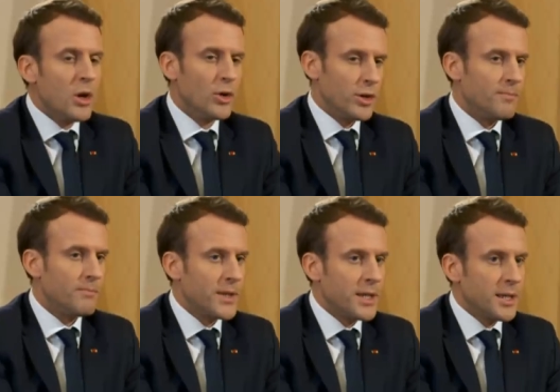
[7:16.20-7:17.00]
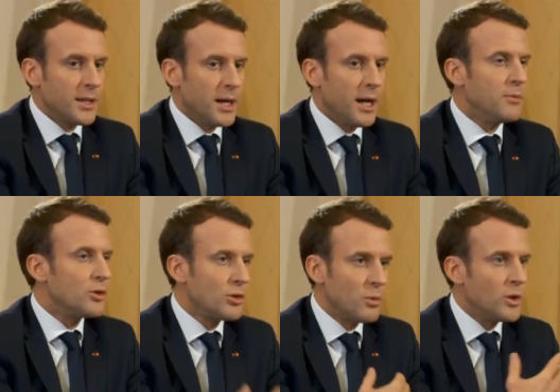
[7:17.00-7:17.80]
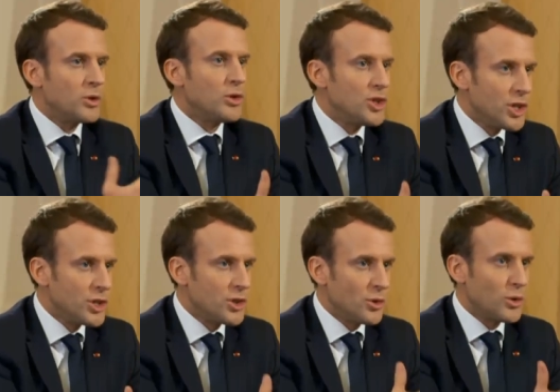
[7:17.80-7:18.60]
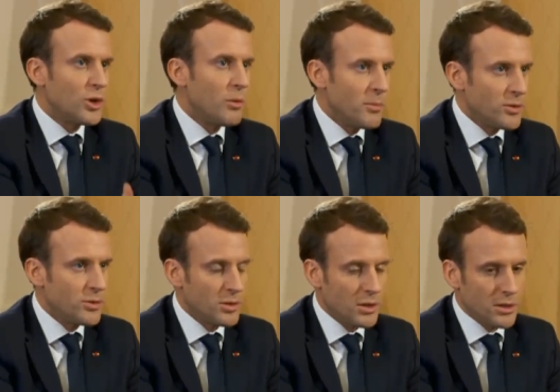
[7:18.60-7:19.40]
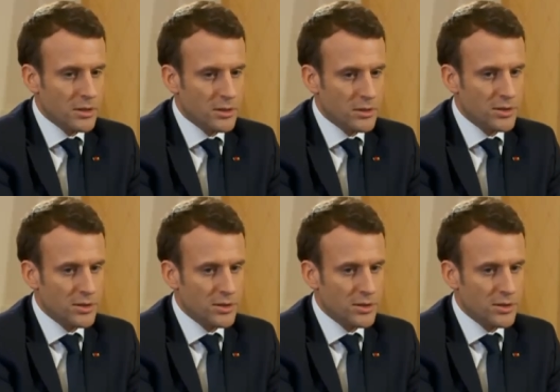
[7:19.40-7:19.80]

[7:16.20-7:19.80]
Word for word: Look, I'm not the one to judge or to comment uh, the